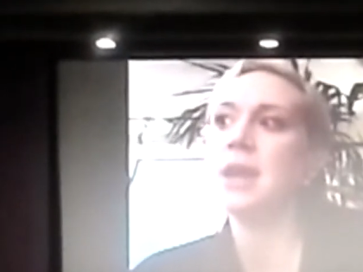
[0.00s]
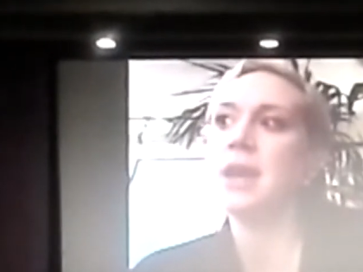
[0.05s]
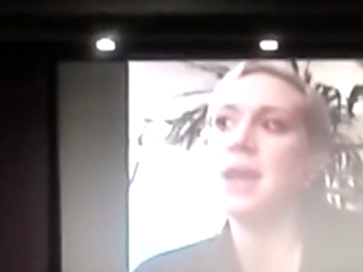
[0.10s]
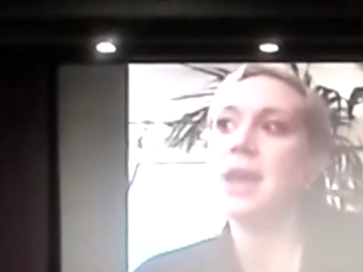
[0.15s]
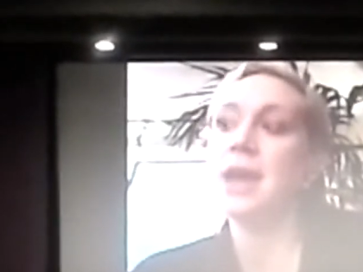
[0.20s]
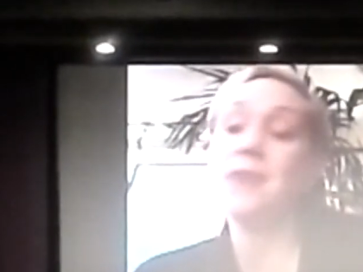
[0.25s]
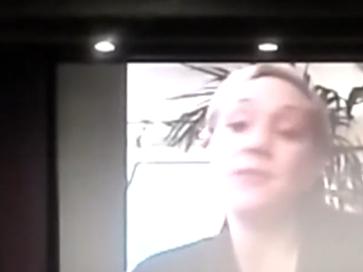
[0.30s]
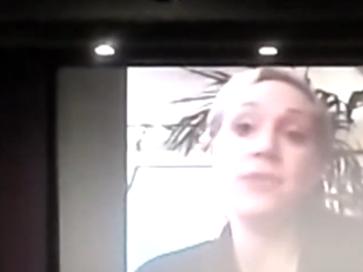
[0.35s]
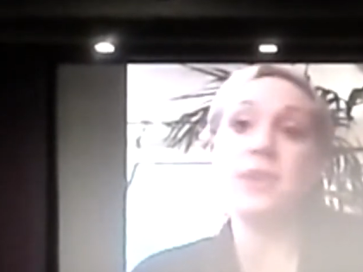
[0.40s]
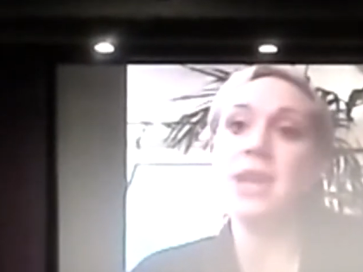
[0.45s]

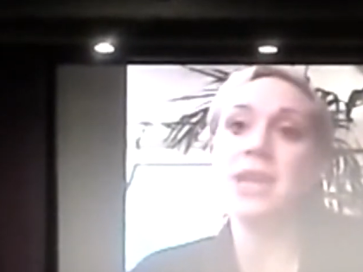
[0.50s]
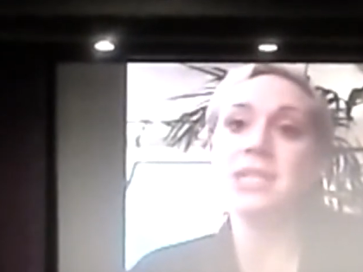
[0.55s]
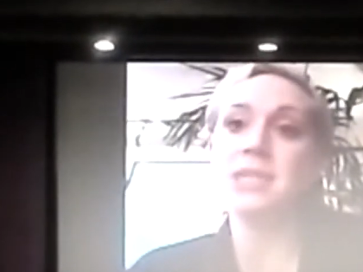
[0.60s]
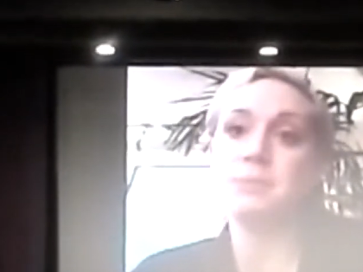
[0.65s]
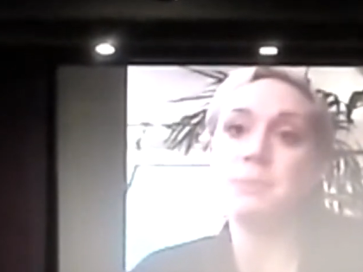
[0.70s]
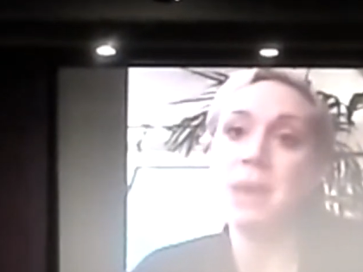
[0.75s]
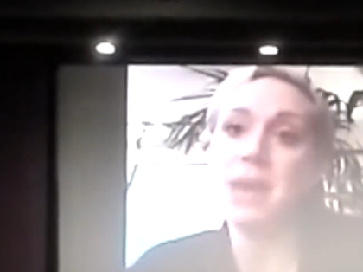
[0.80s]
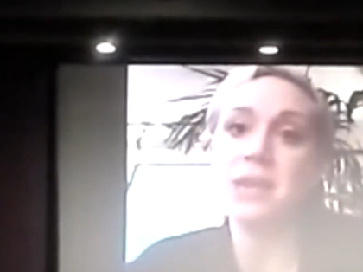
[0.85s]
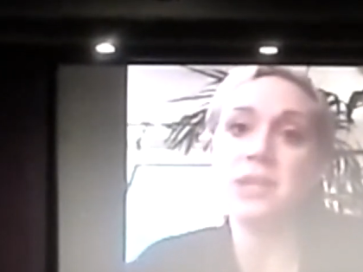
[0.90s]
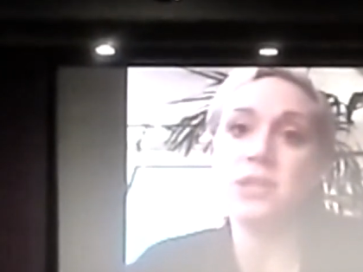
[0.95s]
every
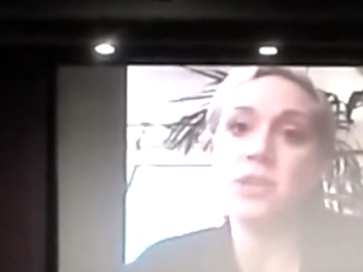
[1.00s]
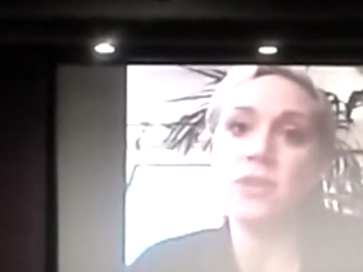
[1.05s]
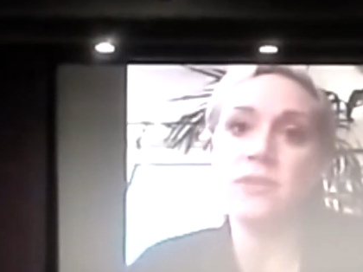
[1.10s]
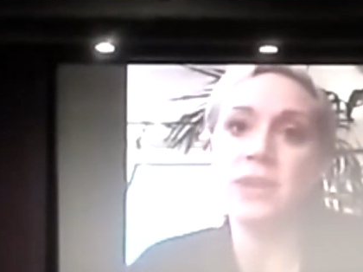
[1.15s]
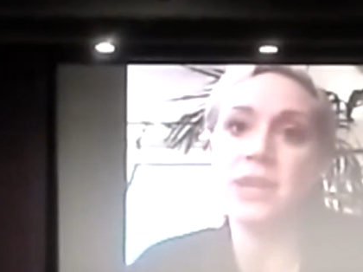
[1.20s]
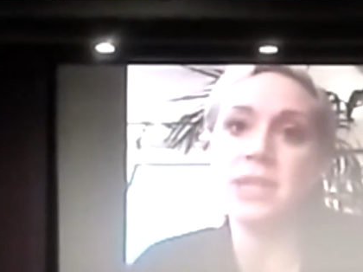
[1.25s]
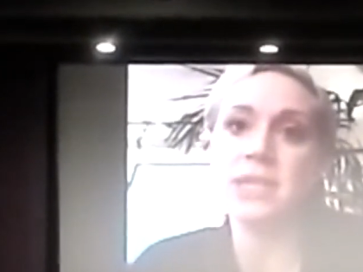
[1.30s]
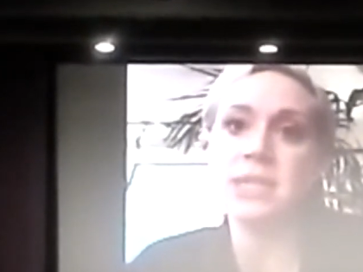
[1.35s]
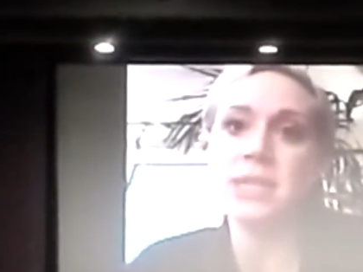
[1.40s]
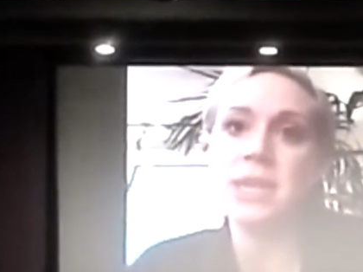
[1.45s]
aspect of
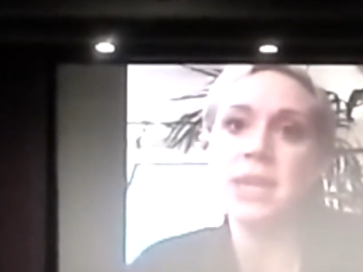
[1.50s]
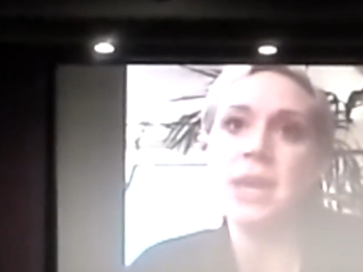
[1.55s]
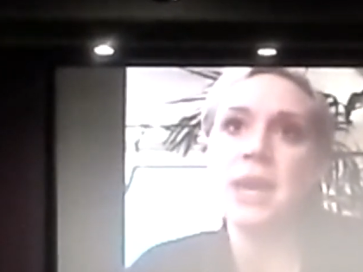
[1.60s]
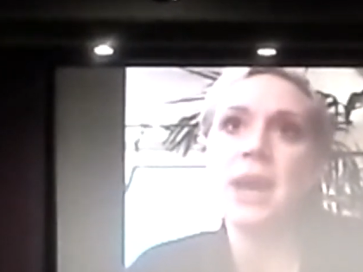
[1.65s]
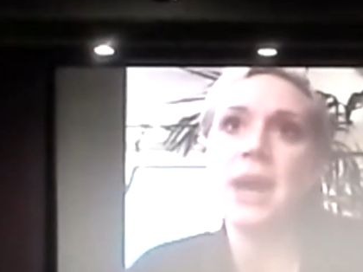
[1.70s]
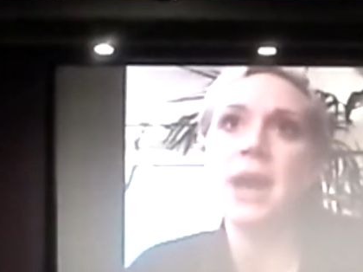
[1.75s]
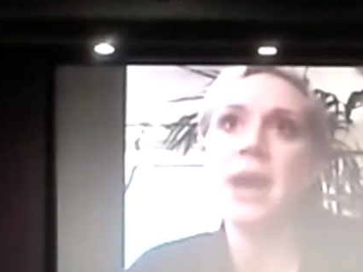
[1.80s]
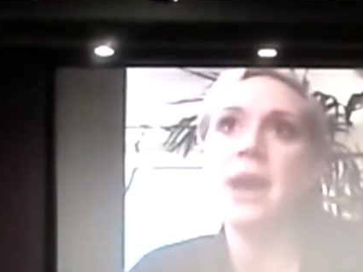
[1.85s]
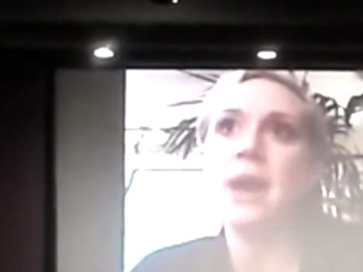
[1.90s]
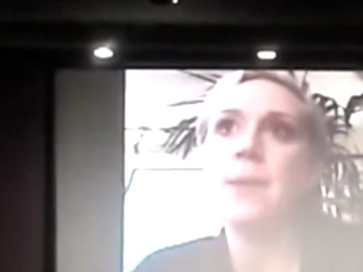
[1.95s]
it.
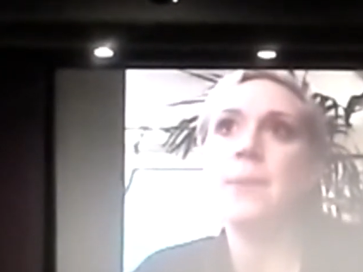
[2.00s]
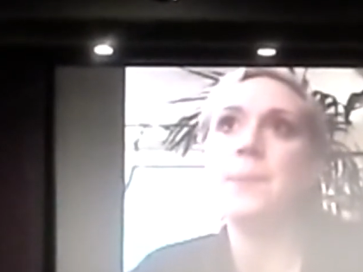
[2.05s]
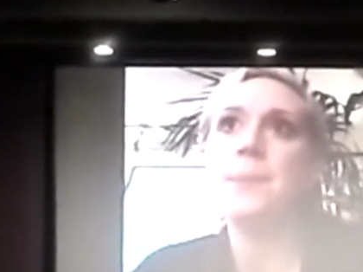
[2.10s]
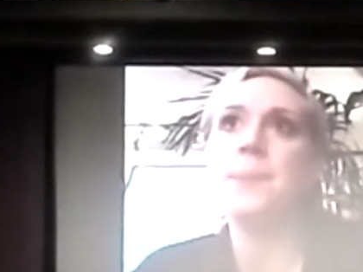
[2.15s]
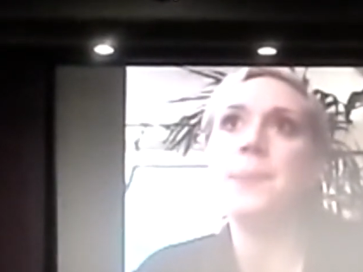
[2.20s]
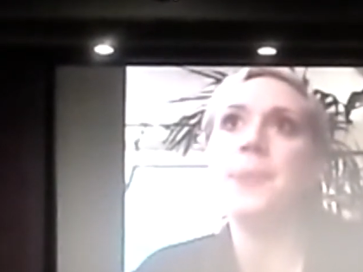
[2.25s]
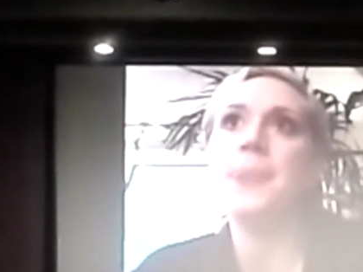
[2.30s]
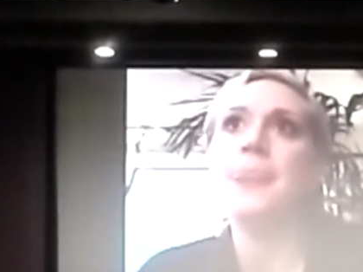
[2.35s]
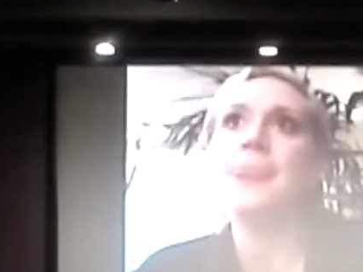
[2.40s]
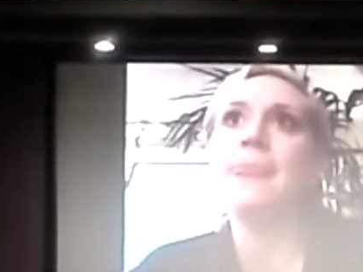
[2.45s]

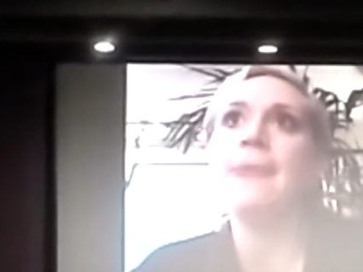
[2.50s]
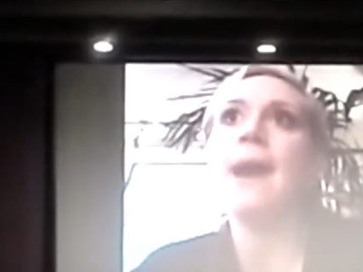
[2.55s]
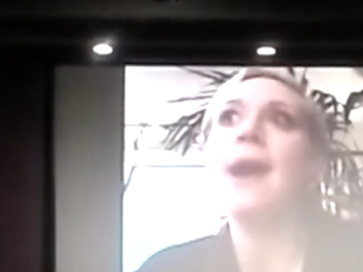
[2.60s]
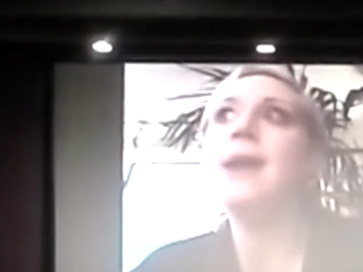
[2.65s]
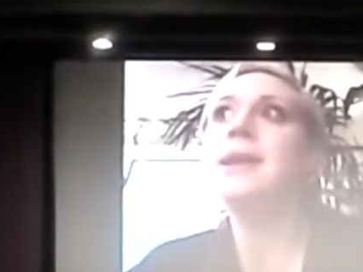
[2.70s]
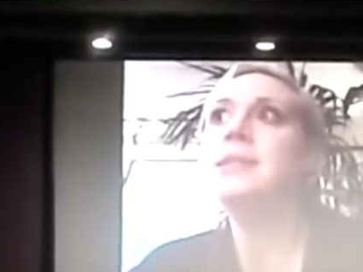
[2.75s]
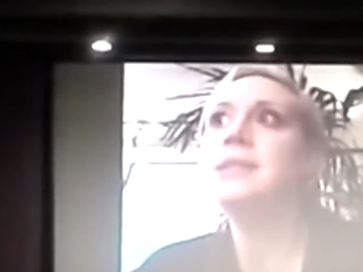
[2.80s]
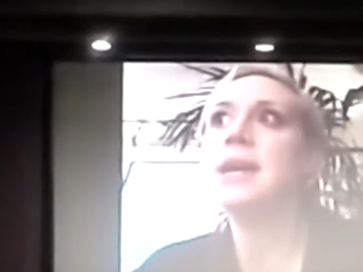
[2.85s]
And I